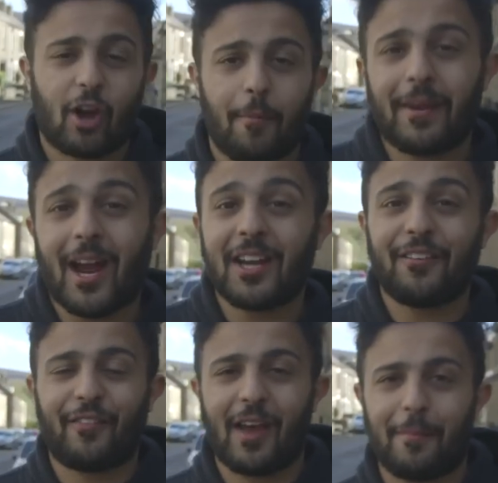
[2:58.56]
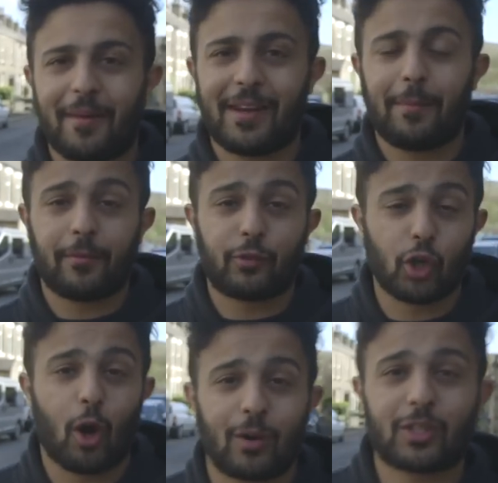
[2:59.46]
Copa 90 fan by the name of
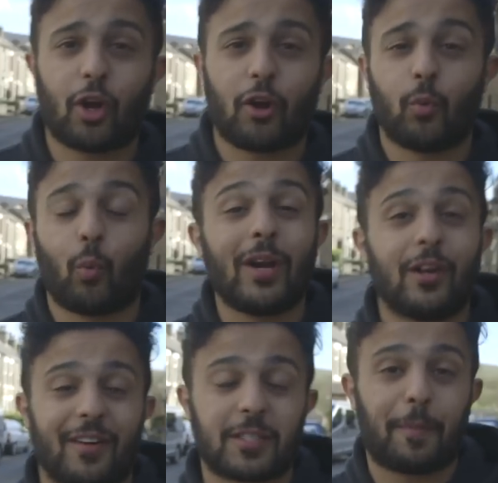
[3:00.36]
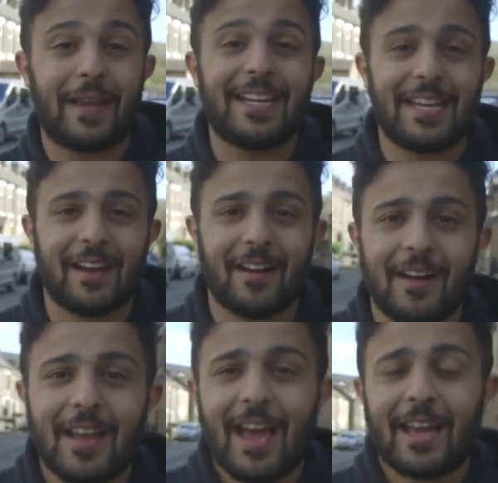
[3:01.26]
Joel has gotten wind of us being here
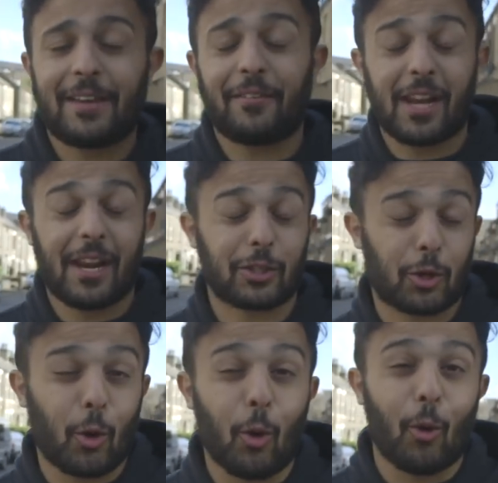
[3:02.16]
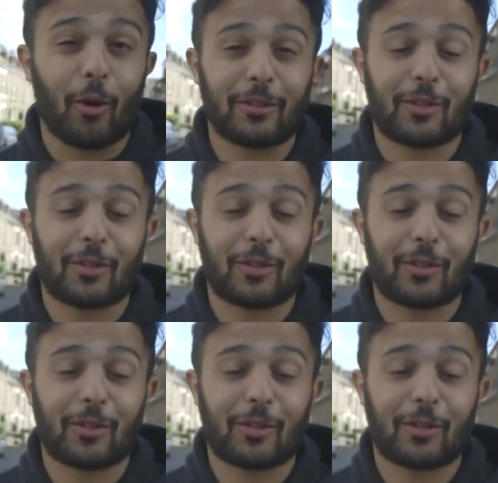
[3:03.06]
and given us a call and